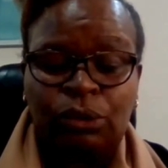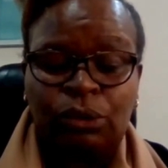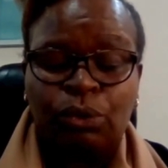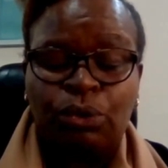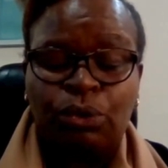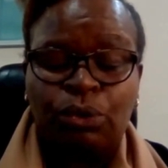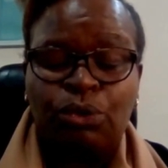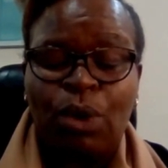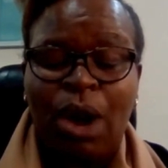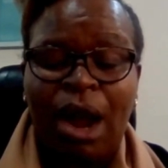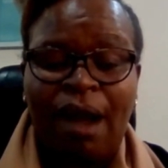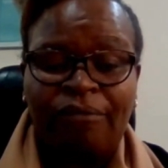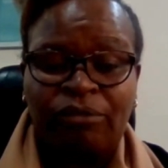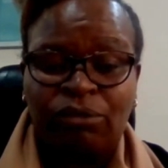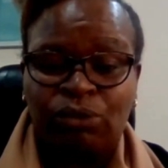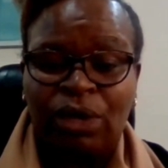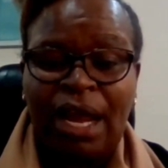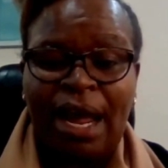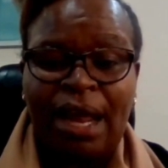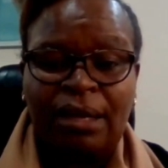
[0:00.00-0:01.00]
So you have
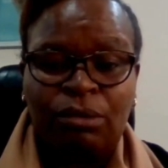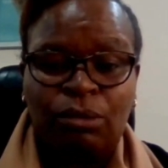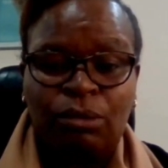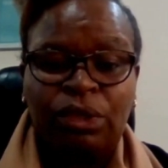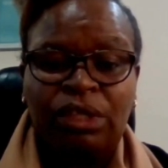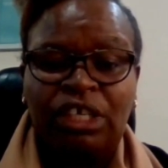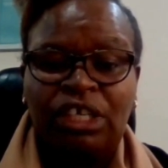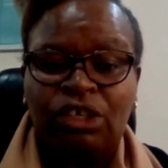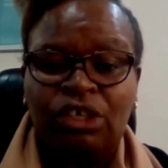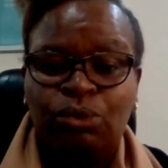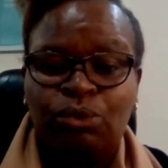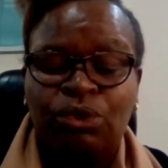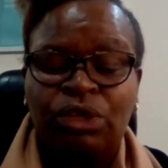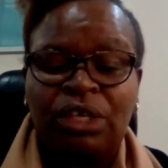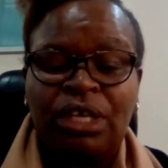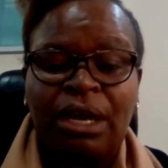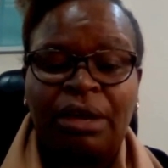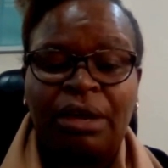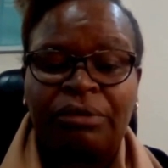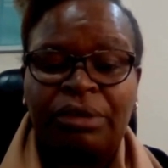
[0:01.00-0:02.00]
to learn what they do,
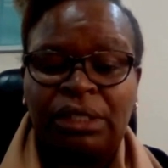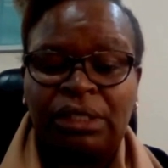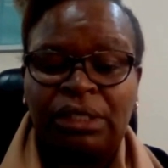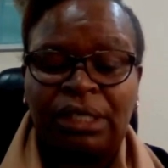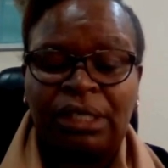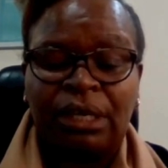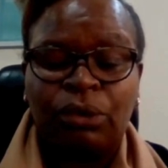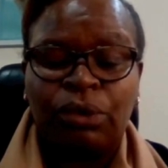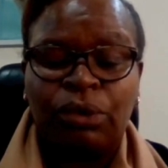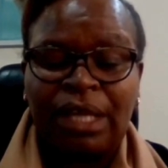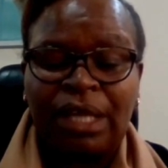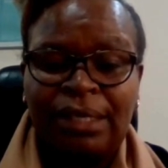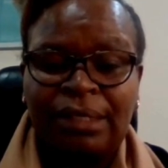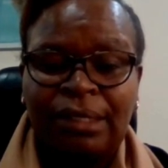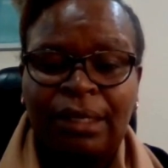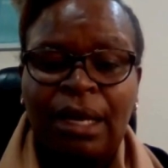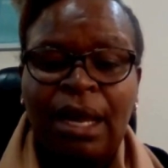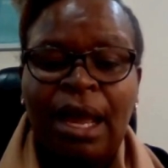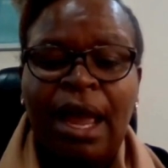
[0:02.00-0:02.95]
their risks and all that,